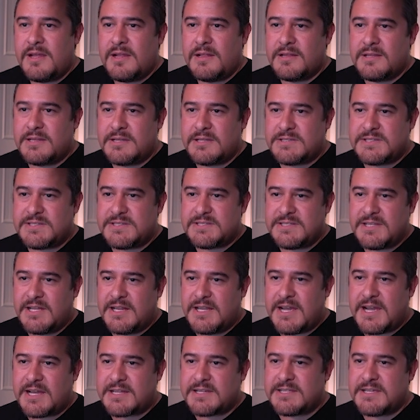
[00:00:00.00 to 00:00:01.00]
Let's
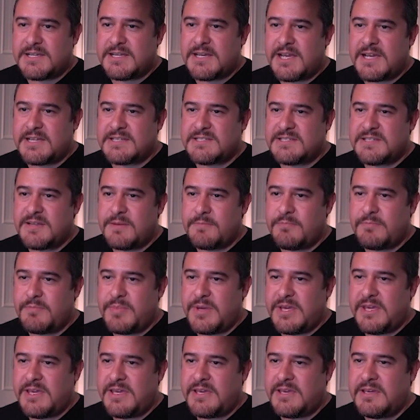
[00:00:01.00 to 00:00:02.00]
select the
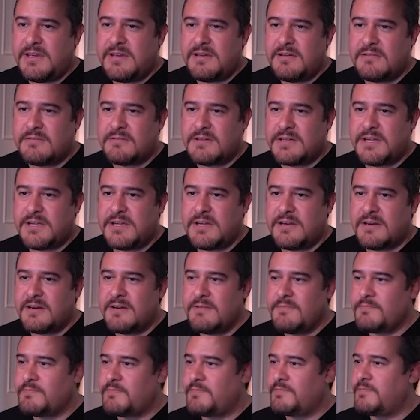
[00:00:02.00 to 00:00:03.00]
SMB right
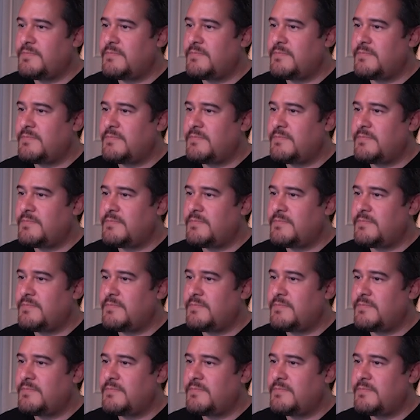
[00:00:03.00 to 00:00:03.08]
here.